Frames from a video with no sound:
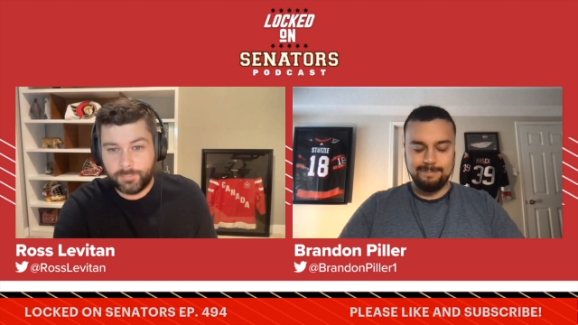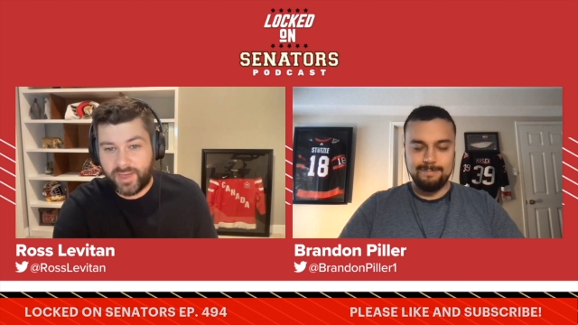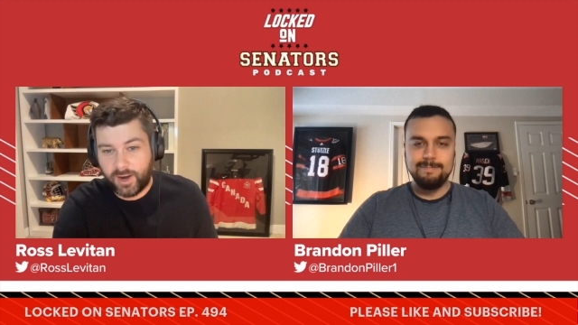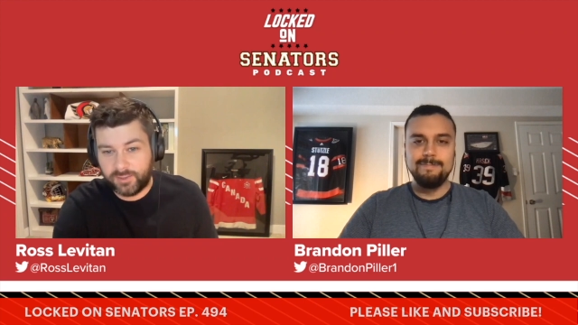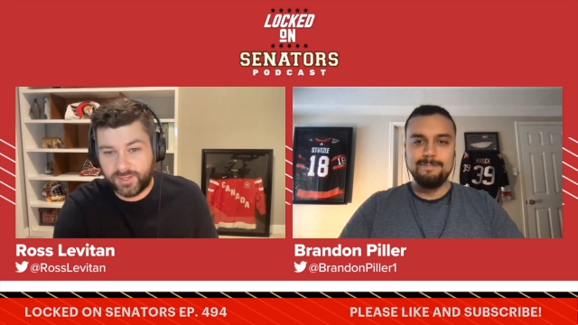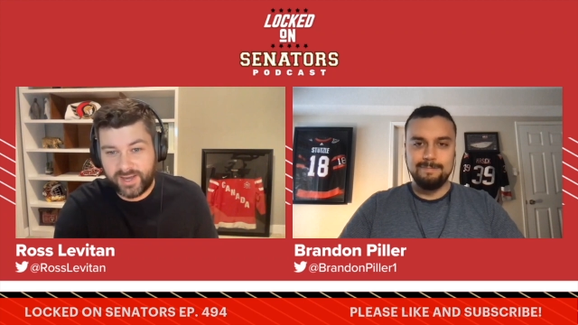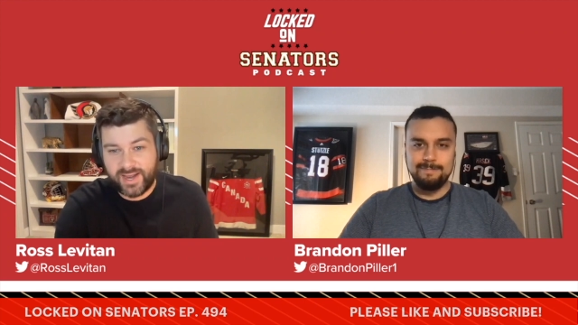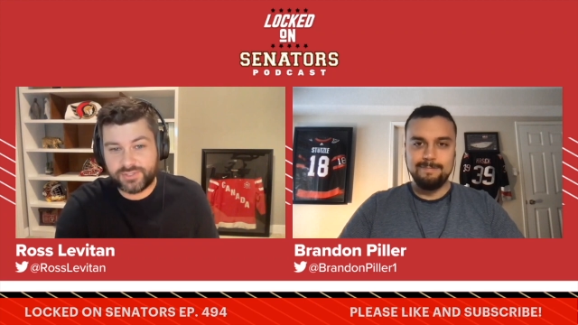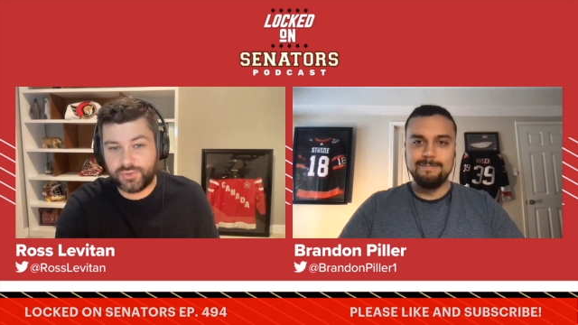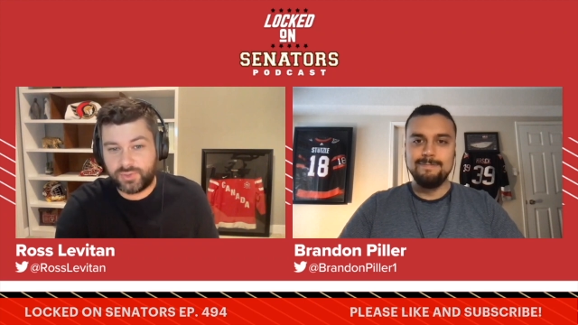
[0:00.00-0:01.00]
Speaker 1: BetOnline
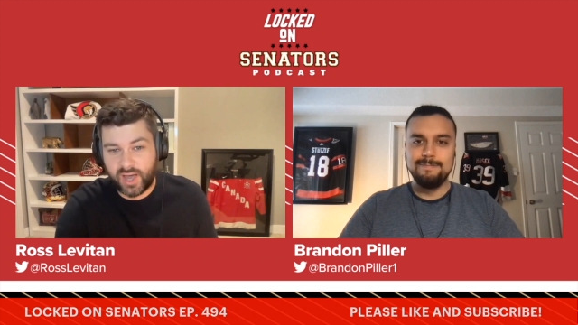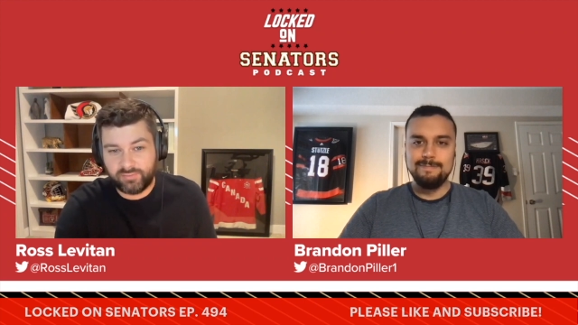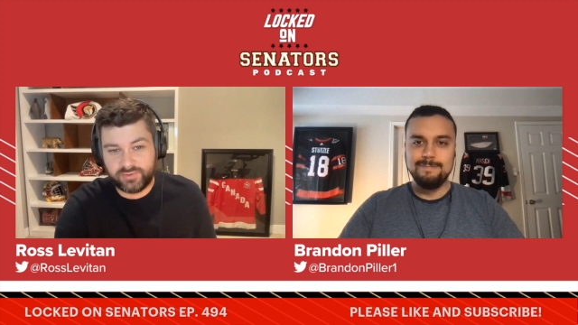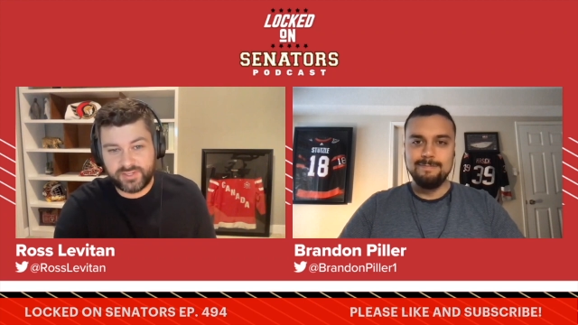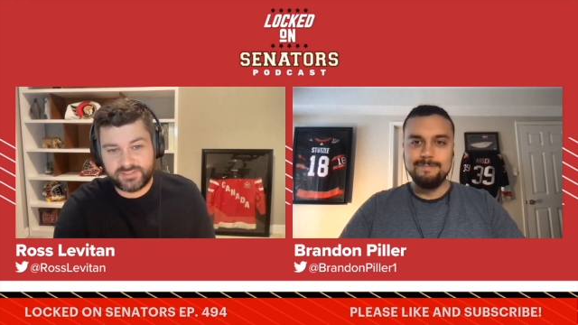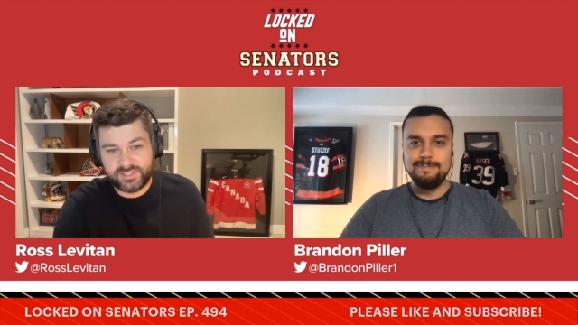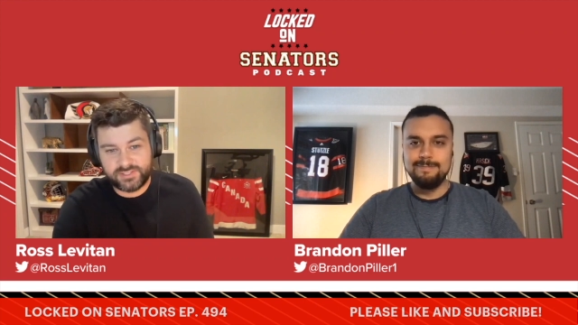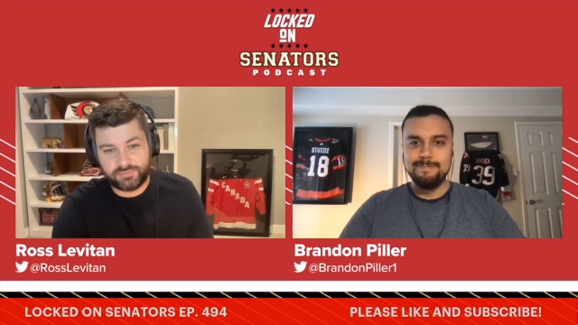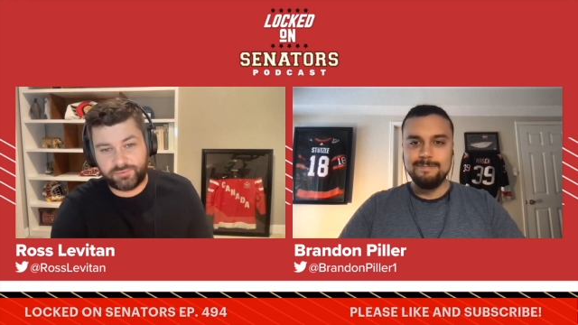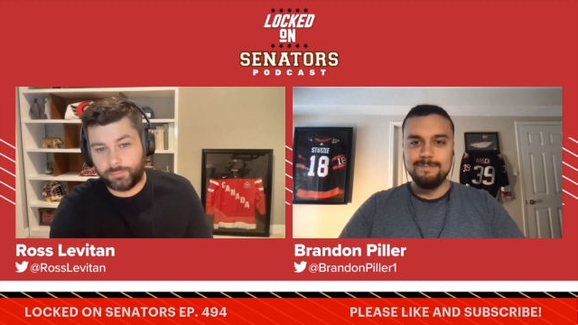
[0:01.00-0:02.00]
has you covered this
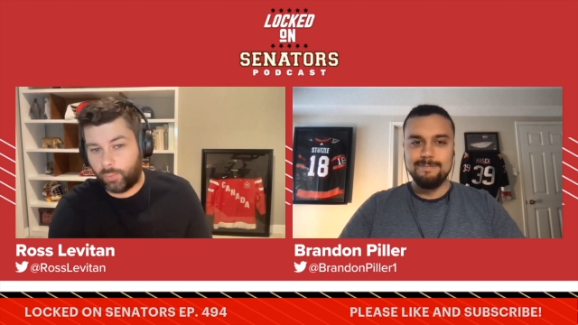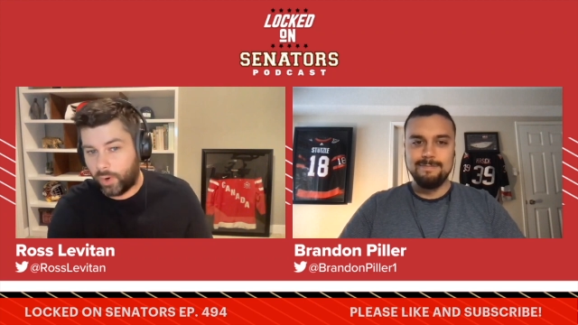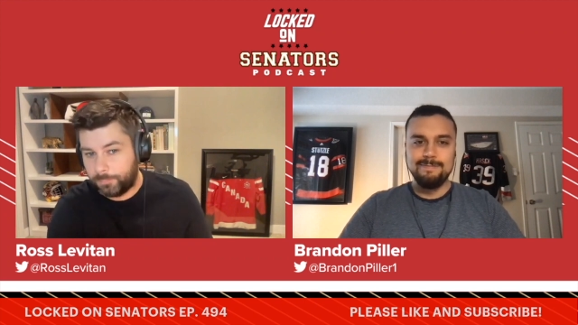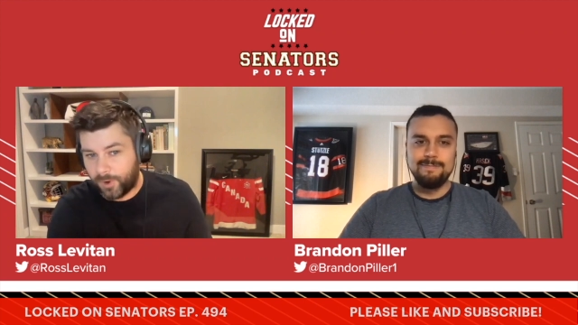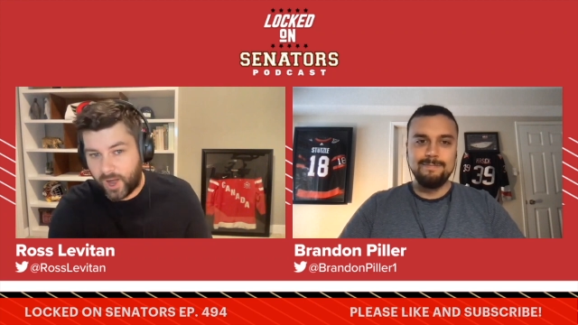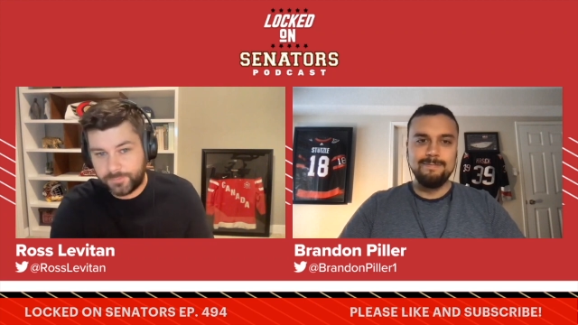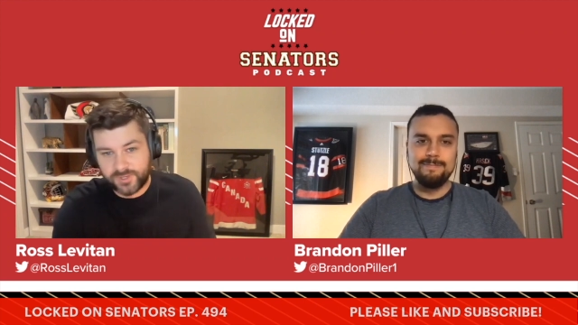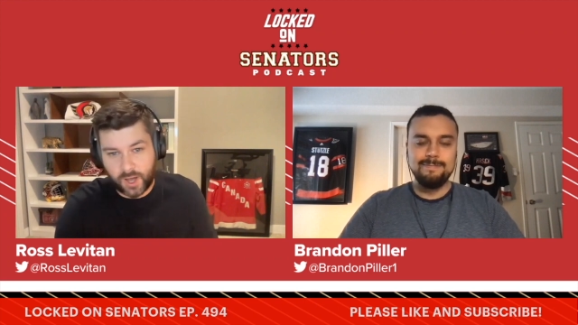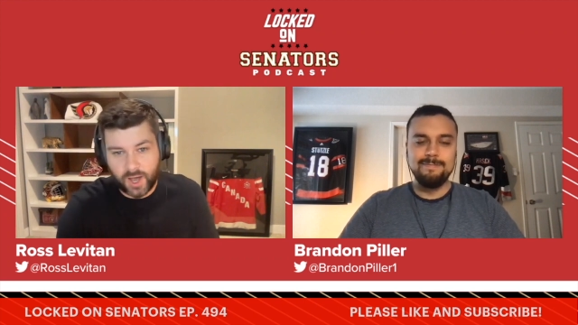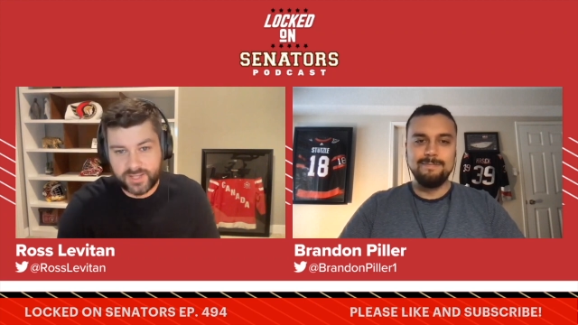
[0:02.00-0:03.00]
season for more props,
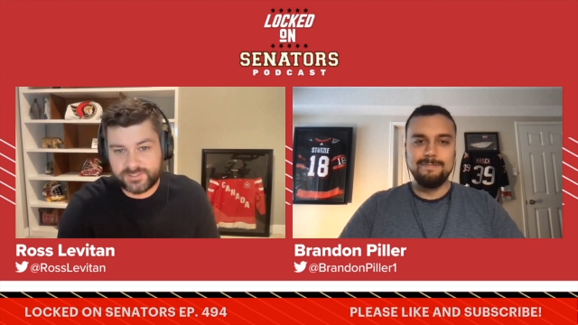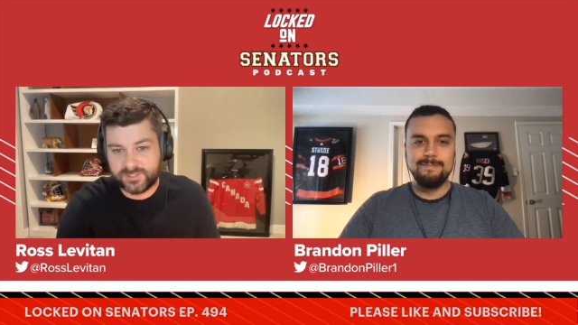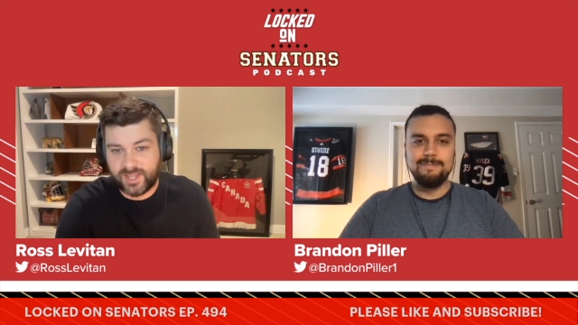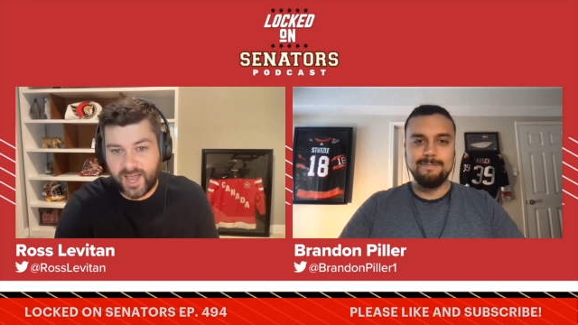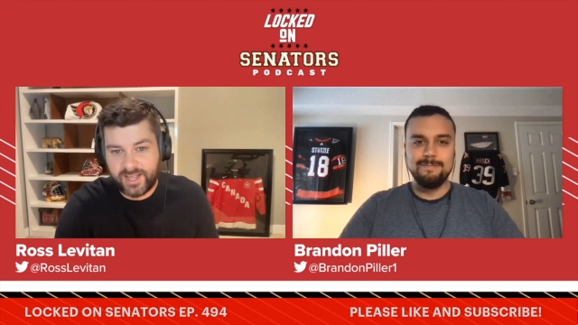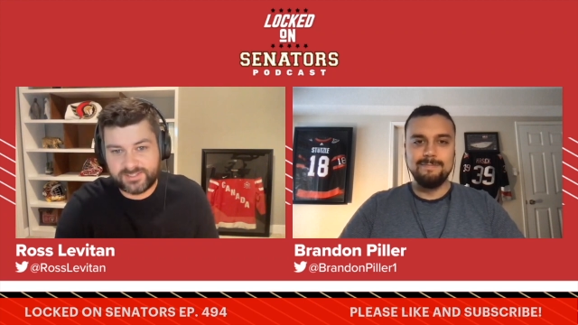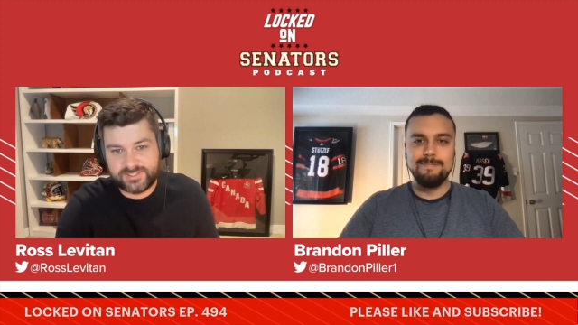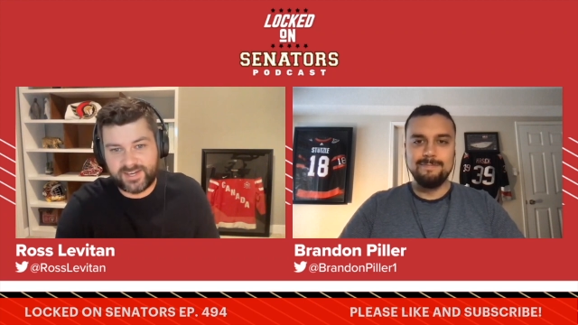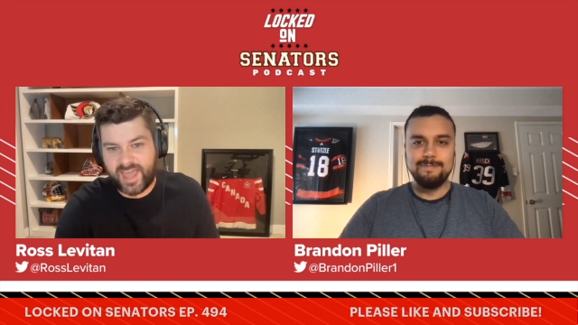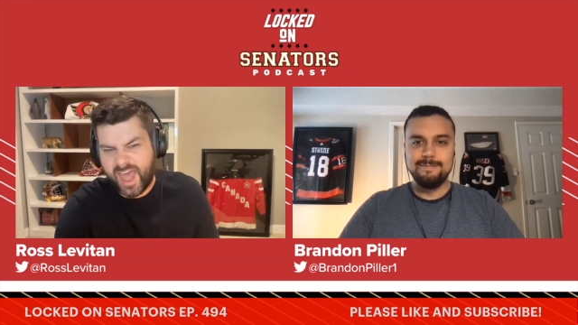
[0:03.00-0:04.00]
odds, and lines
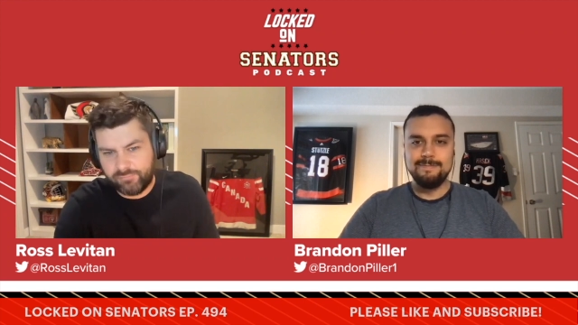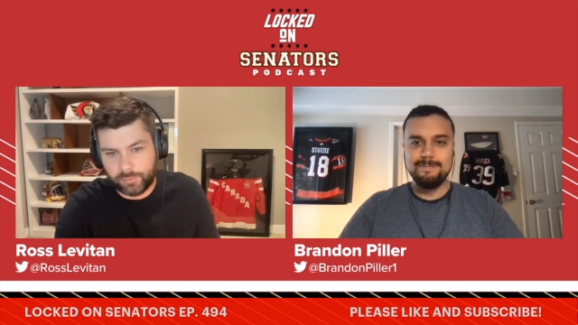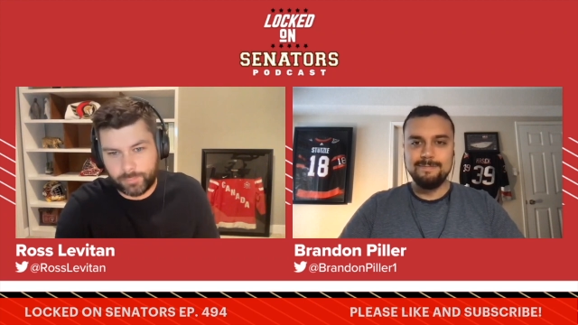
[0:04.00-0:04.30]
than ever